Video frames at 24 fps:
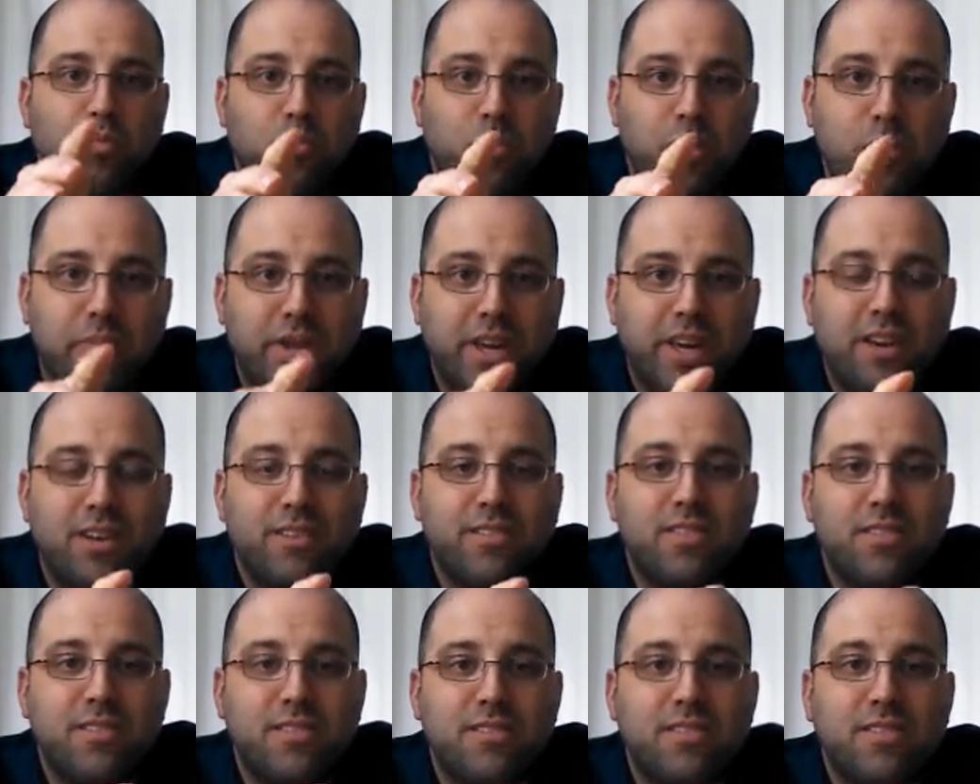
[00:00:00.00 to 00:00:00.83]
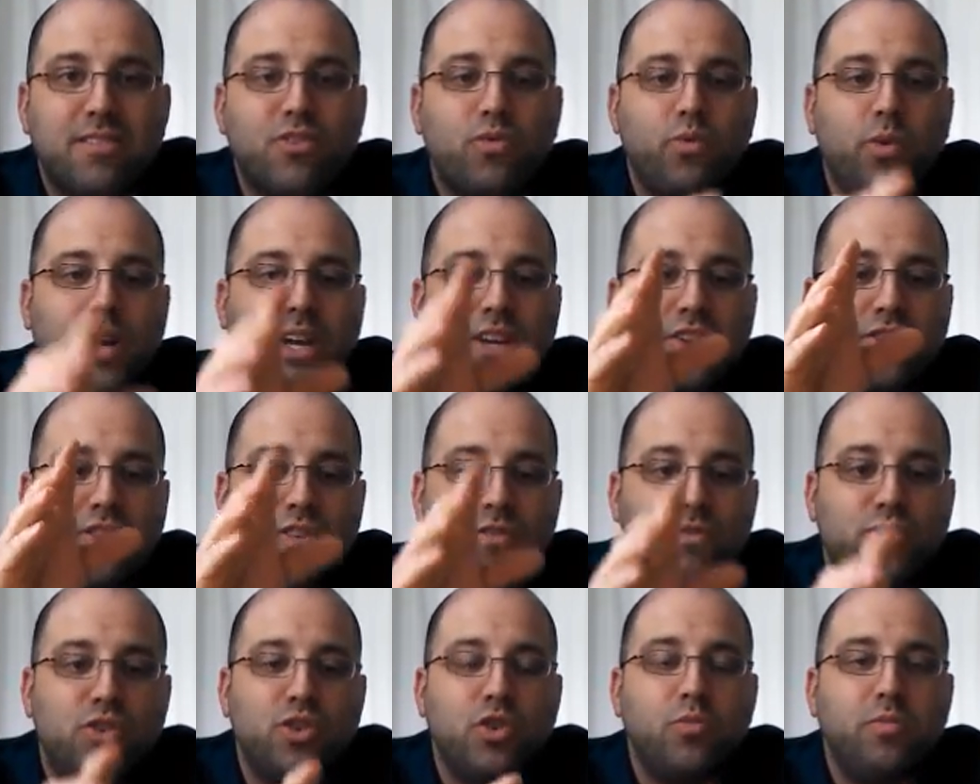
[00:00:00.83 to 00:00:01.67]
But because of the
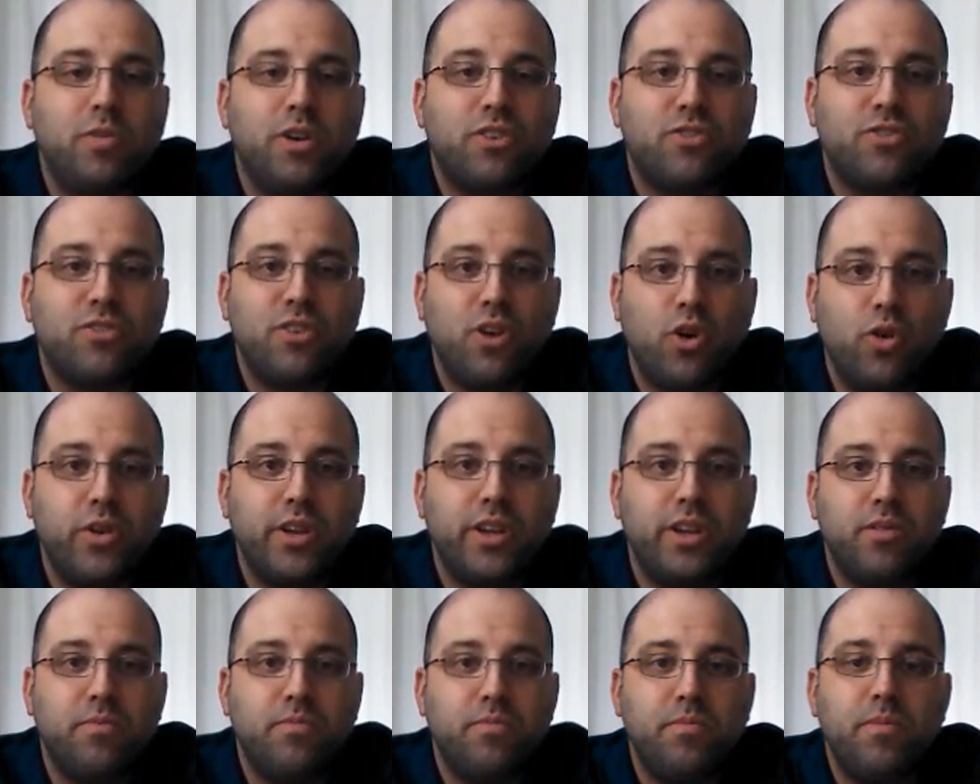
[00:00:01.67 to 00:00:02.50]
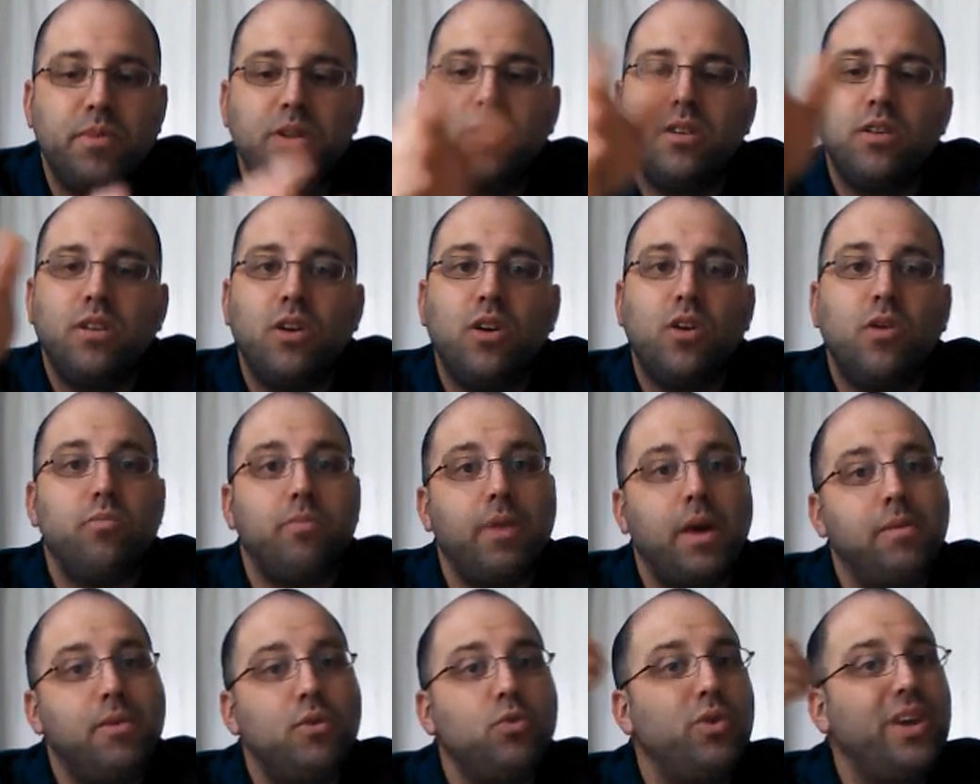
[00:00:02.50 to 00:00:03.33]
situation of too much sodium,
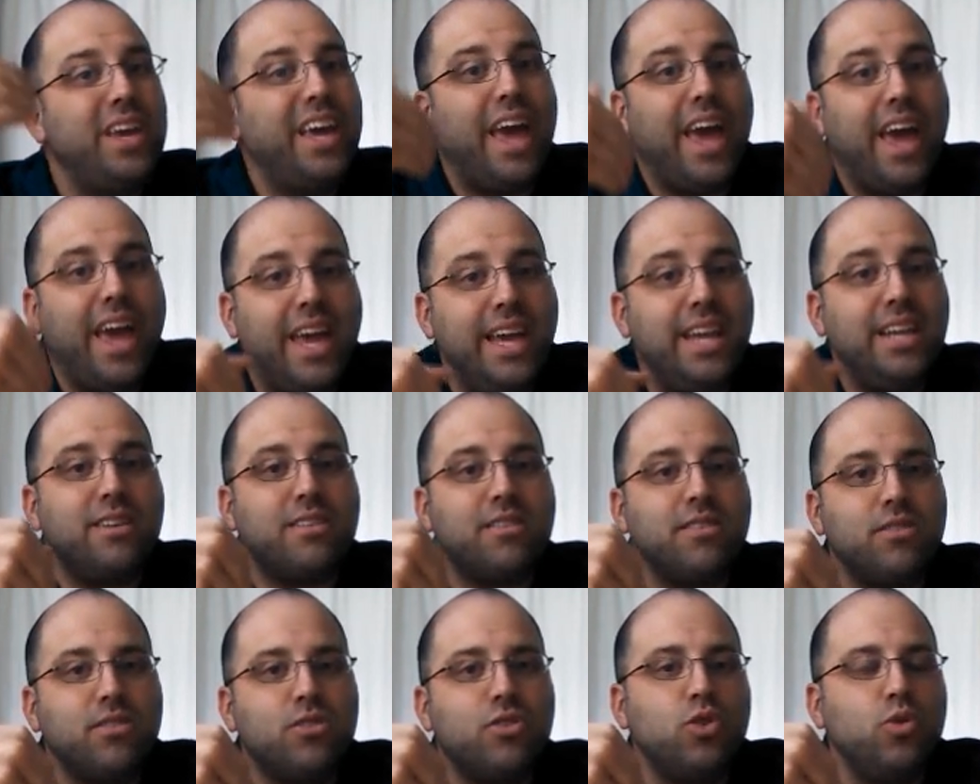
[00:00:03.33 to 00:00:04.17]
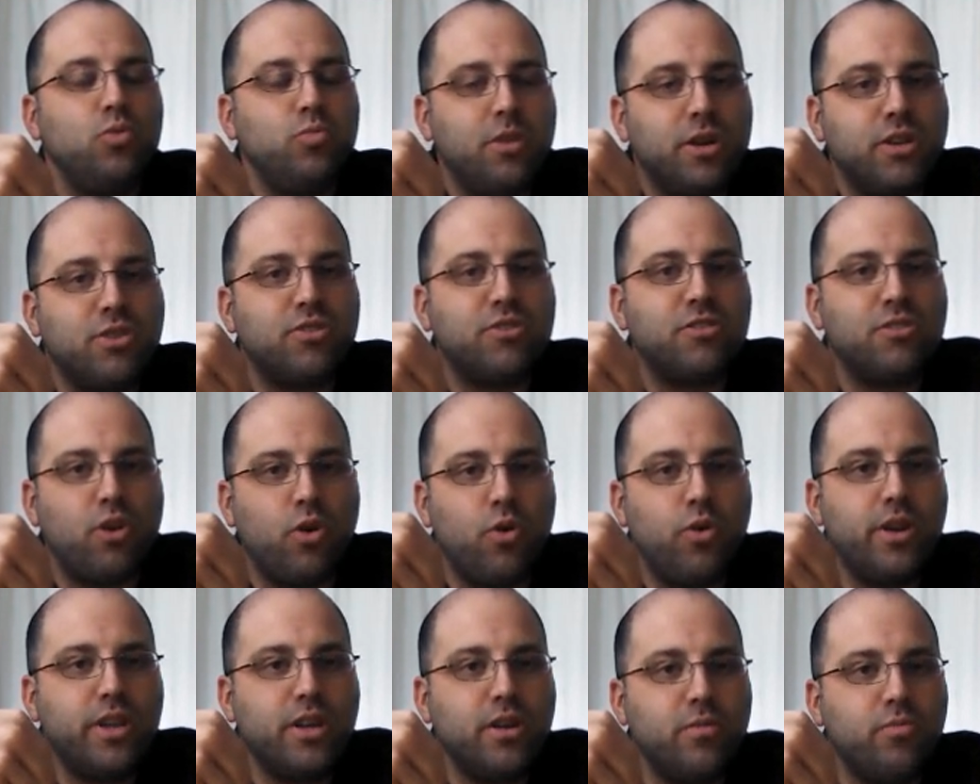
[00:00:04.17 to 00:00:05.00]
maybe we ate too much
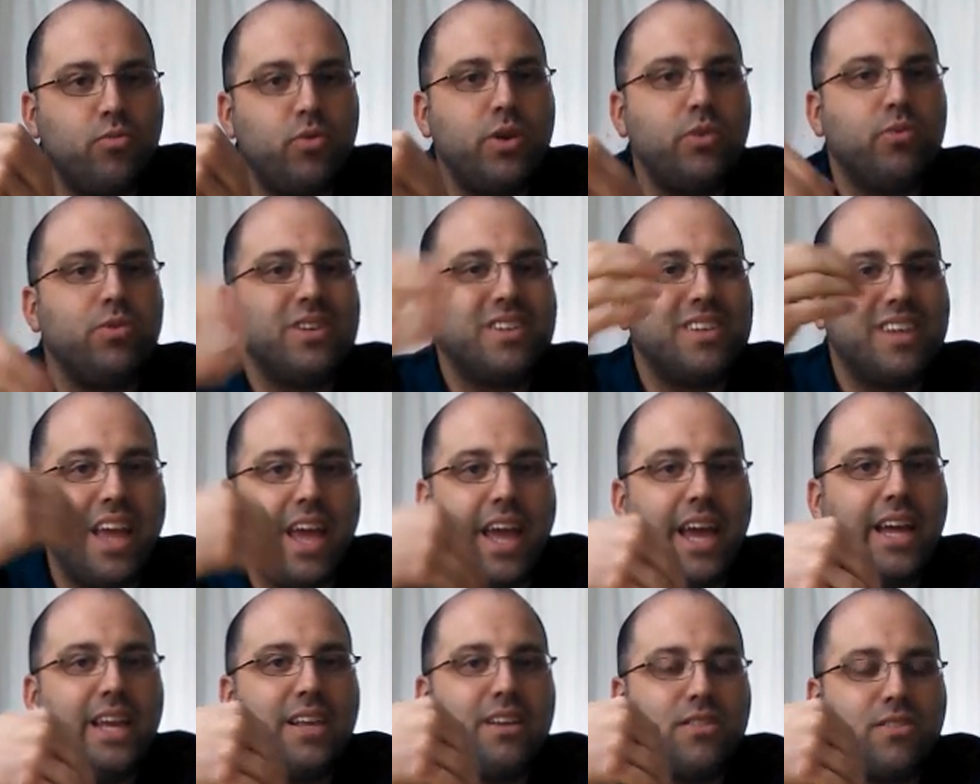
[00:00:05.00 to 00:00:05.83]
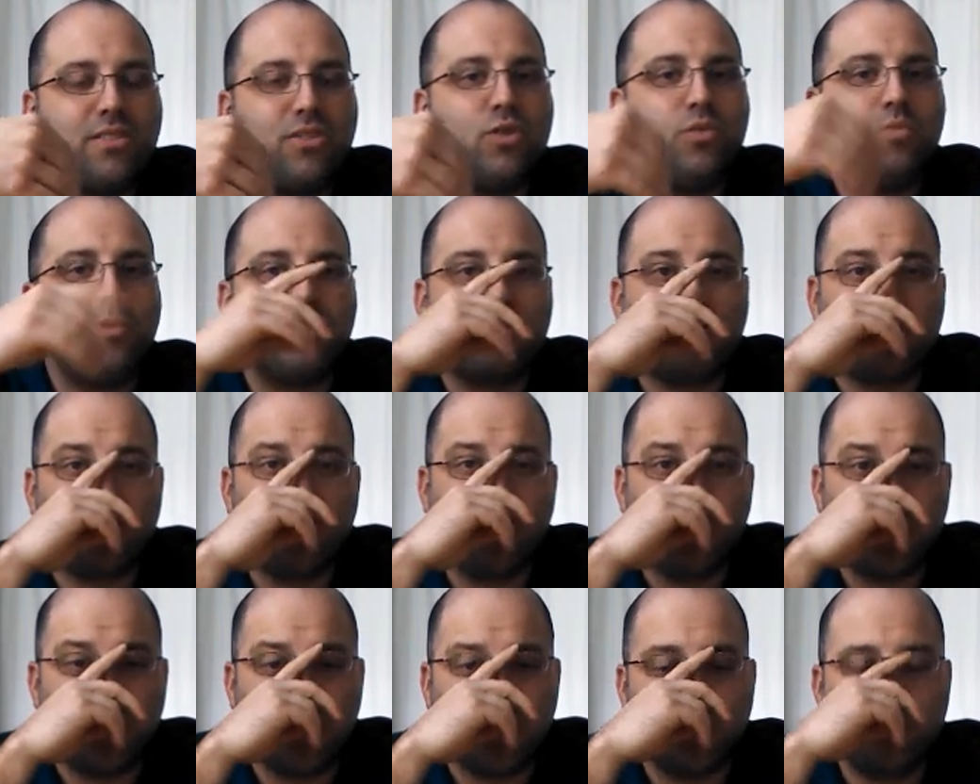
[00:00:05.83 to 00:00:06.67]
sodium, we retained too much
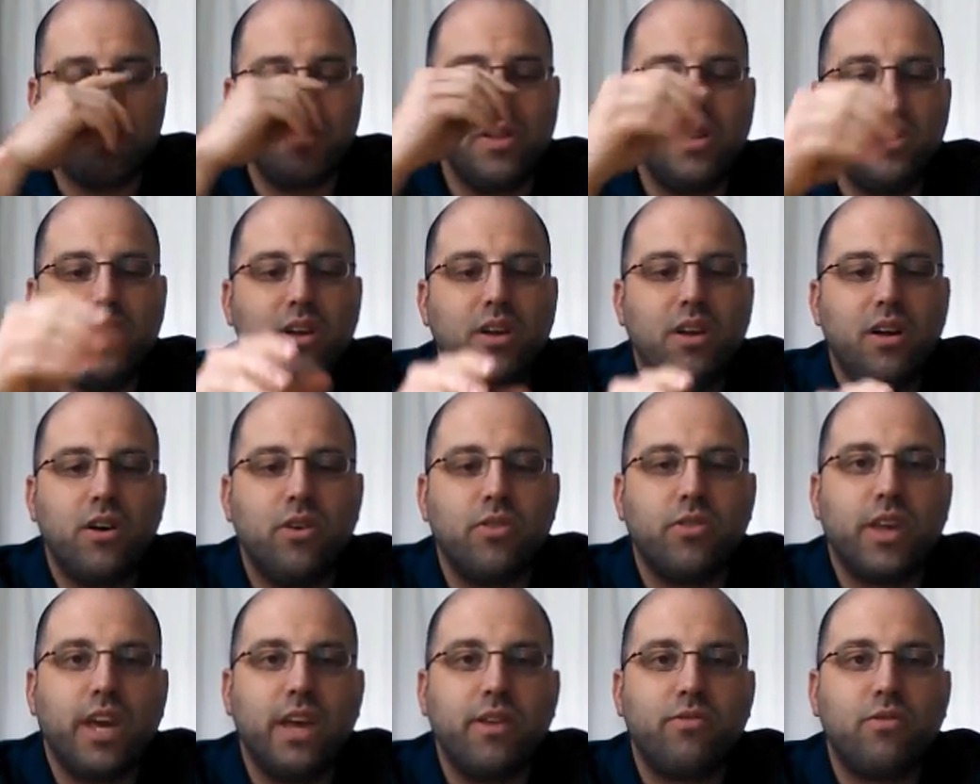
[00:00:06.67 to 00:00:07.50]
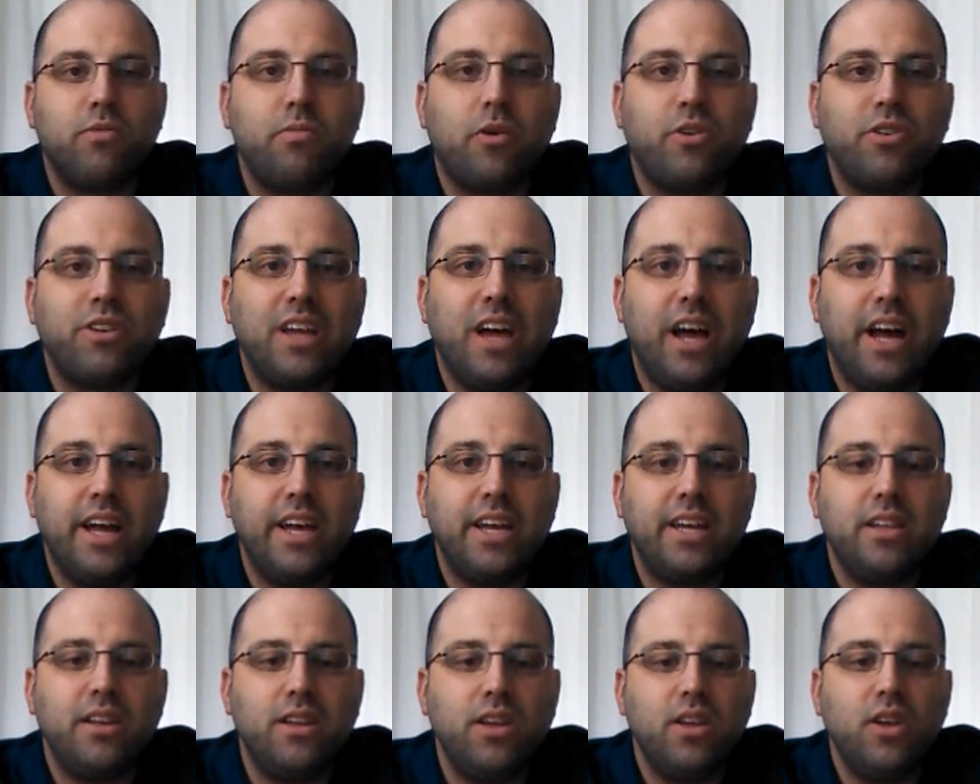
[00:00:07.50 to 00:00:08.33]
sodium, okay, from our
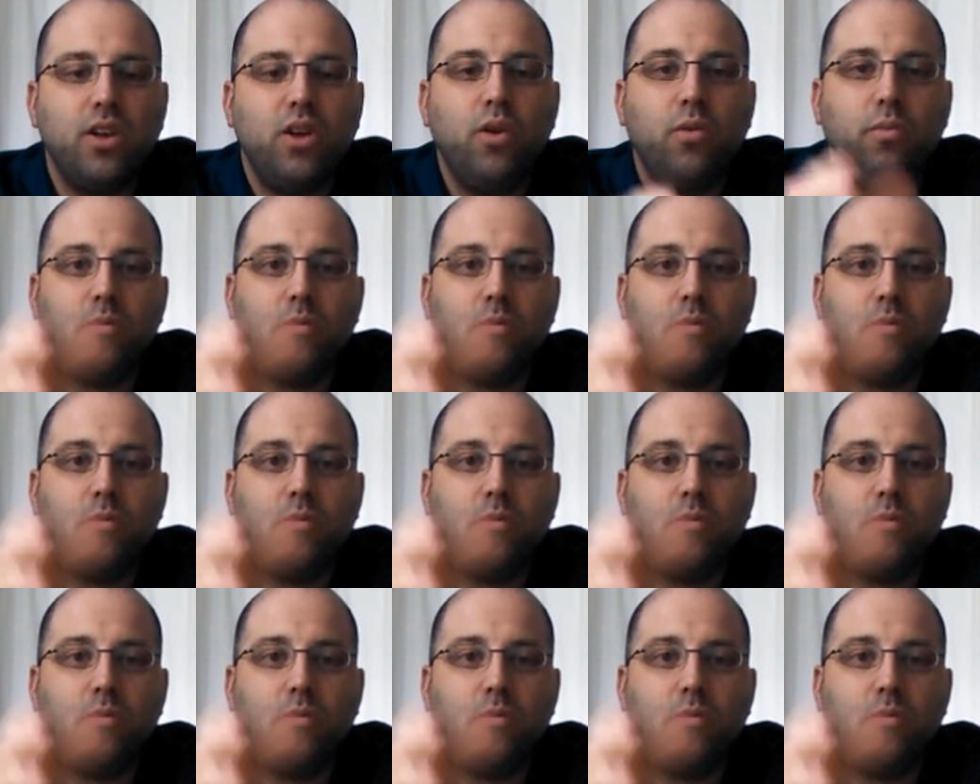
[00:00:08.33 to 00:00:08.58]
diet,